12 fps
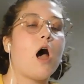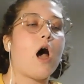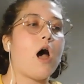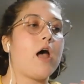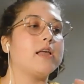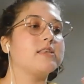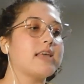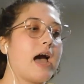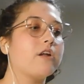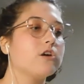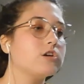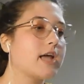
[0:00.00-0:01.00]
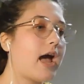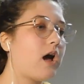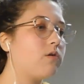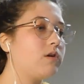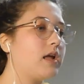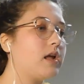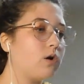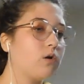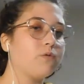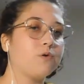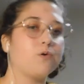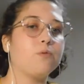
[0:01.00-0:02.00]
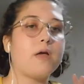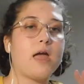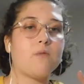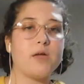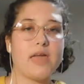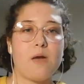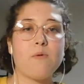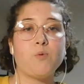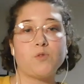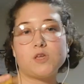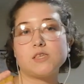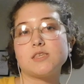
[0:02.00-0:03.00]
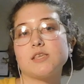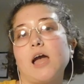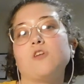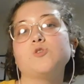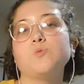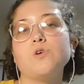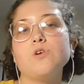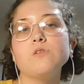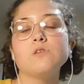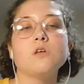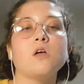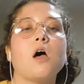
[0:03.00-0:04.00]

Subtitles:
I sat her down in our room and we came up with a schedule